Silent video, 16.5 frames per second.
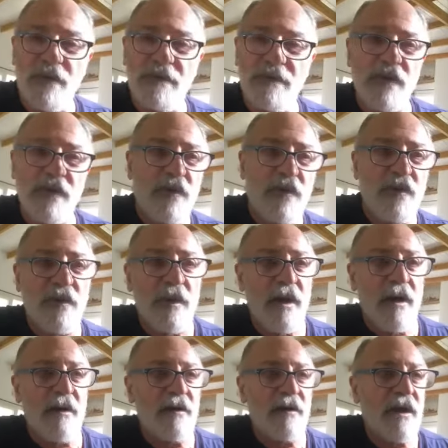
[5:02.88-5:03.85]
do
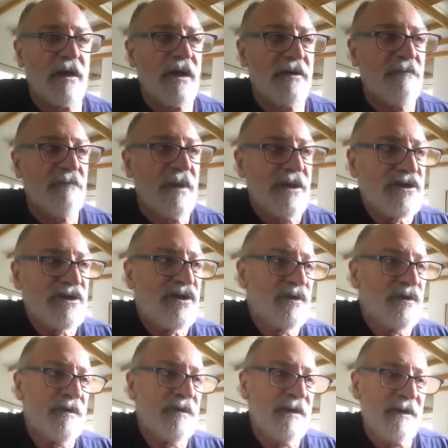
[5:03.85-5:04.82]
an
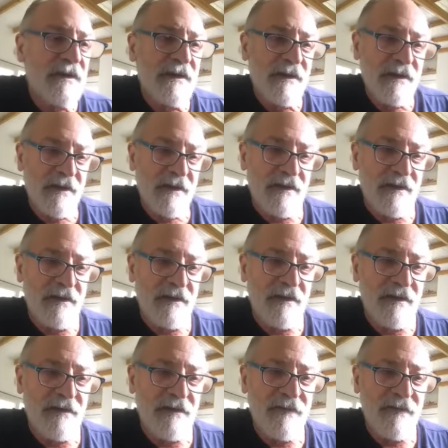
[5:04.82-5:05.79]
adventure
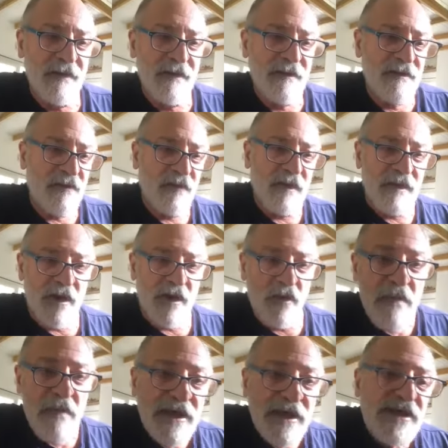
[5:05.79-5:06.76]
without
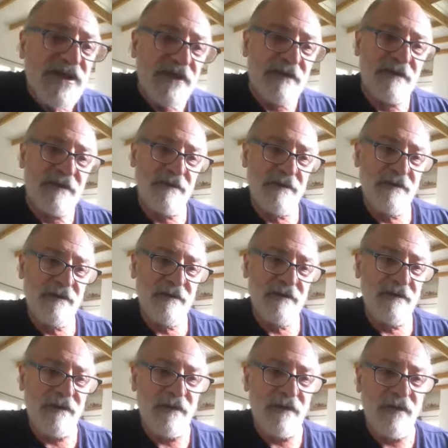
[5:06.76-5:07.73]
measure,
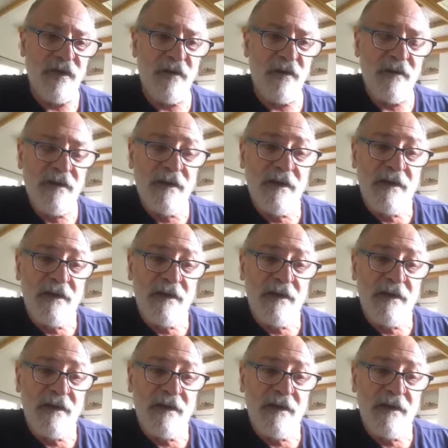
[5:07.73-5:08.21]
you know.